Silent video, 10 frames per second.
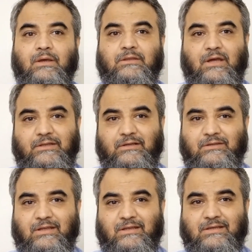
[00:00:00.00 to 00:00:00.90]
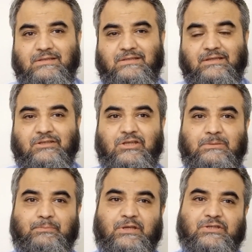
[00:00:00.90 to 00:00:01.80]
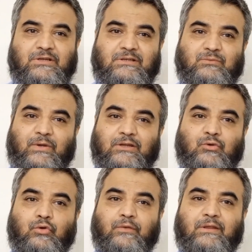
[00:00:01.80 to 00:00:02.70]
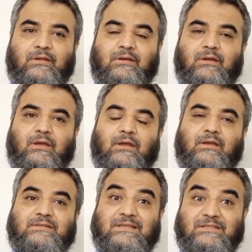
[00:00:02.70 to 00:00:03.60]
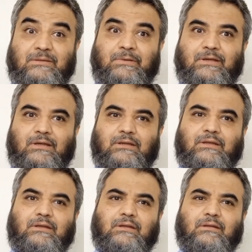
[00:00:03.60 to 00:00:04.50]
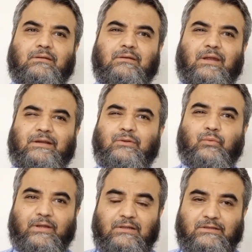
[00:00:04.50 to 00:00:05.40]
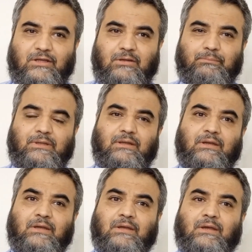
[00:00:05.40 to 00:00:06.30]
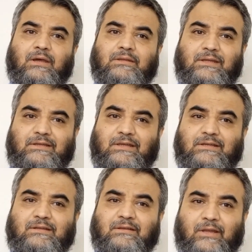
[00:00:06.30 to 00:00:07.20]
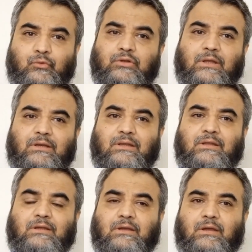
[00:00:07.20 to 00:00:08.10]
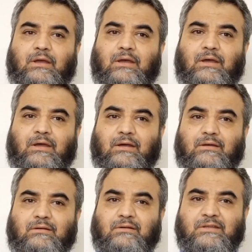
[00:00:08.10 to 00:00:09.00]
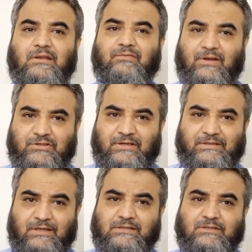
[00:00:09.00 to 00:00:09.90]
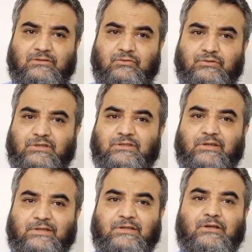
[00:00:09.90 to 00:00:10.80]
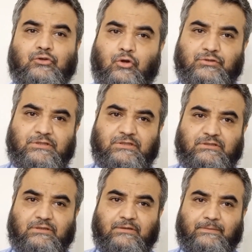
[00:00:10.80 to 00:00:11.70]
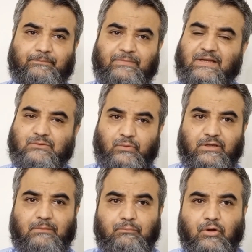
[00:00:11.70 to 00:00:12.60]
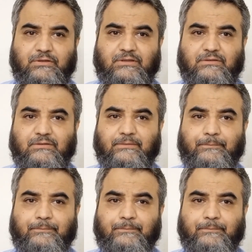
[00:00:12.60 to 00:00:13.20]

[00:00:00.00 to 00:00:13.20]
The other thing is that these patients, when going systemically antiviral therapy, they need regularly renal function tests to see the renal toxicity. That's very important.